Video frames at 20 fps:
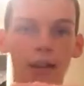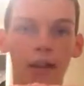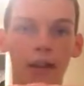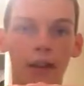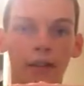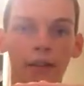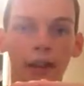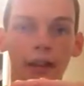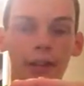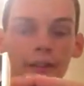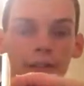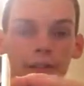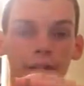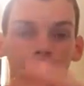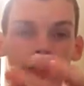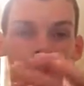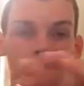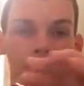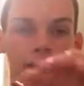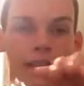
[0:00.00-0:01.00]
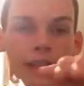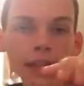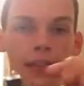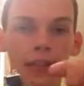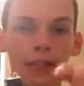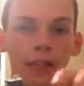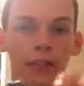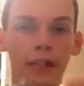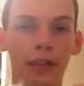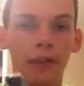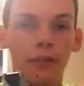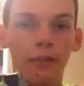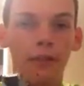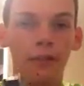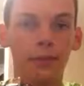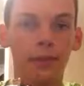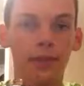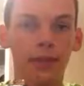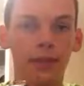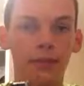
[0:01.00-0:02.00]
I've actually finally taken it down
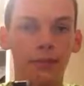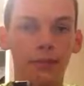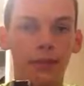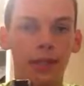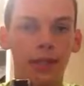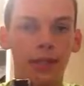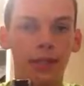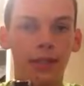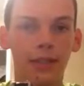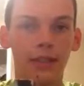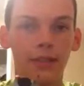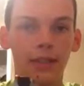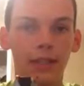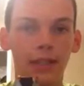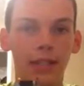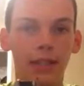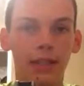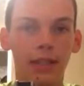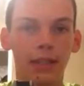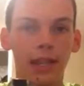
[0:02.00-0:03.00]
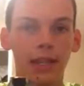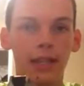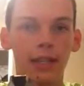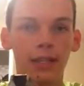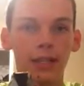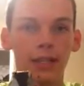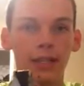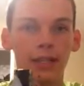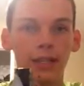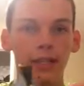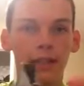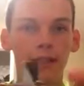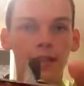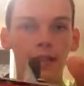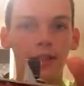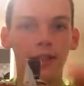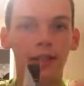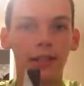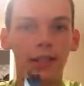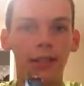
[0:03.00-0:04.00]
from System Test 17 and 18.
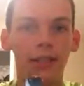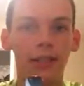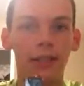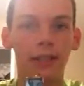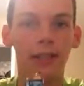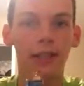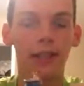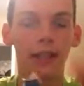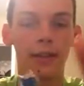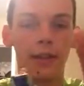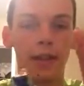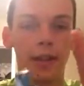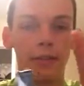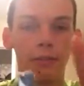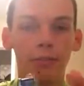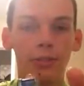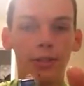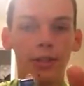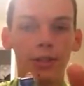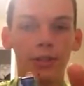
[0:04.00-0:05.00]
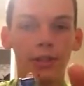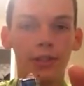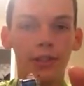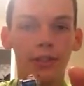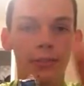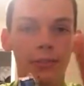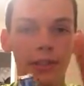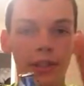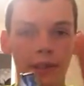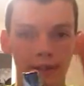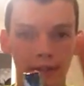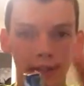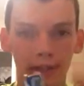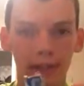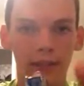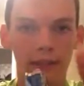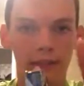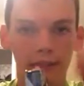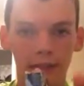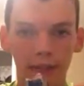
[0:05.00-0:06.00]
And that pre-system test
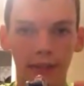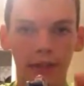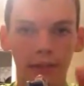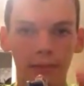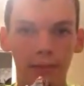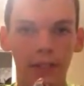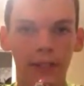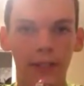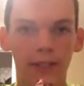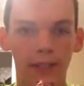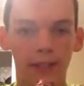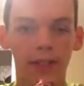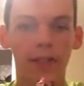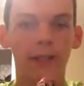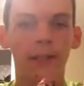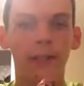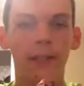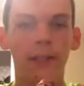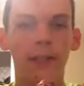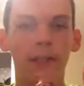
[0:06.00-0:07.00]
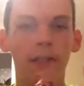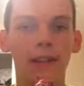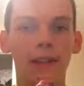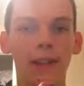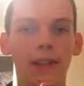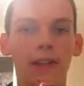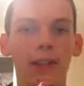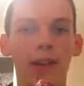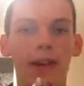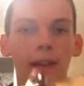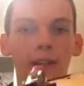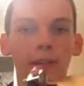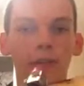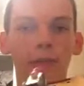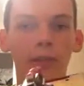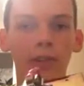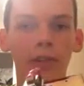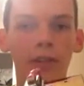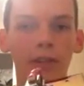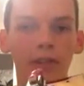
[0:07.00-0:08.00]
is System Test 17 now. I
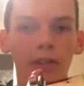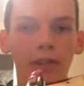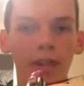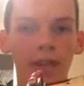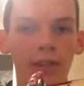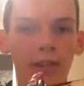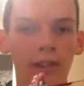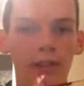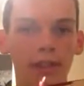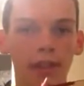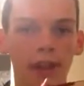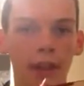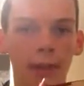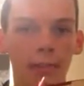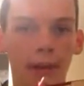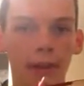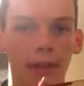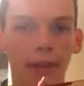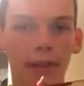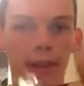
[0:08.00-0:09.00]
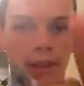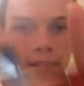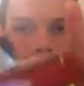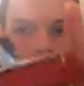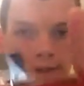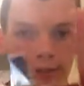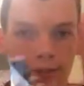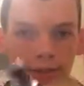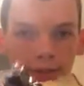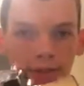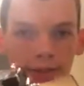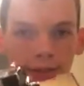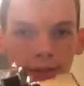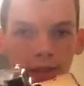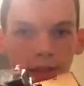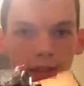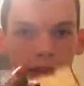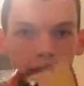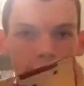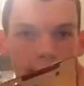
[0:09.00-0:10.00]
do need to change the name on that. That's just
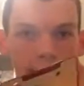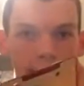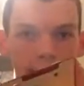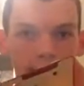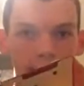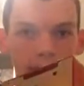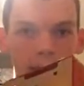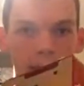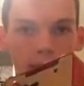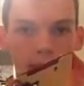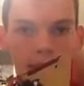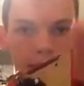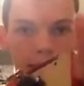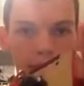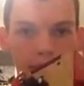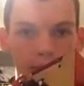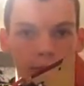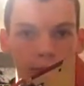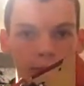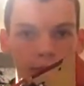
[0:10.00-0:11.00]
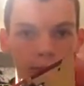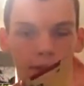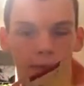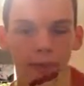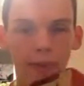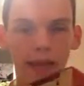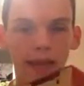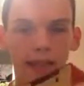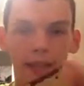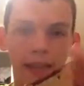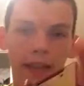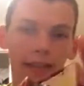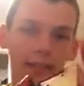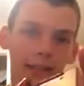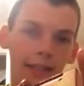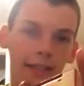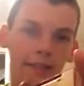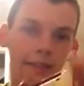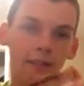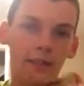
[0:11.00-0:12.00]
a disclaimer. I have chosen to make that
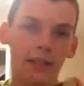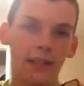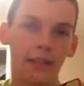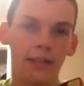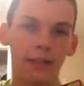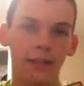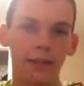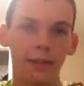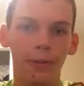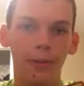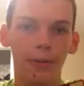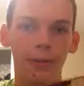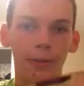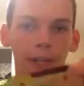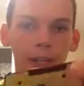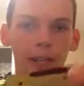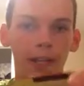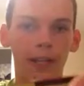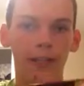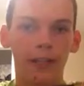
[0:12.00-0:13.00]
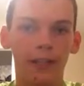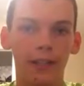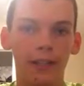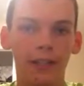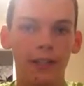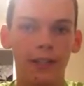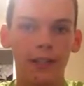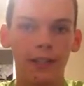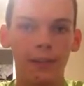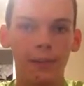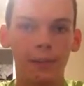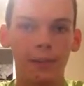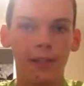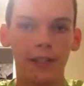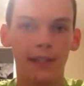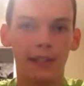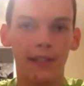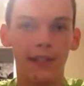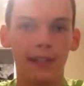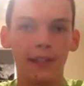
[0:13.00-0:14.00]
17, so I went ahead and did System
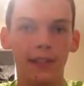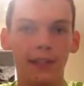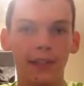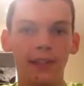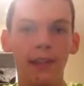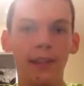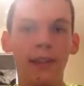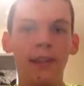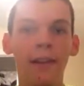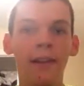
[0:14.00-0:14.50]
Test 18.